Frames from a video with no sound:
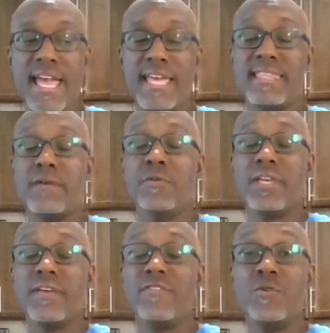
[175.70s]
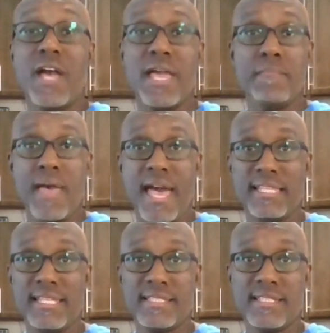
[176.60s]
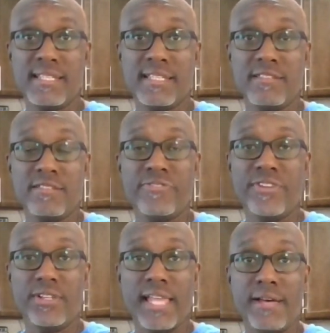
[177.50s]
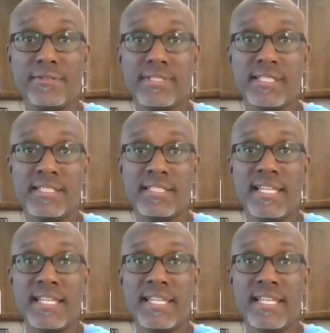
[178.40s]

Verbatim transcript: And they will give you a ballot to fill out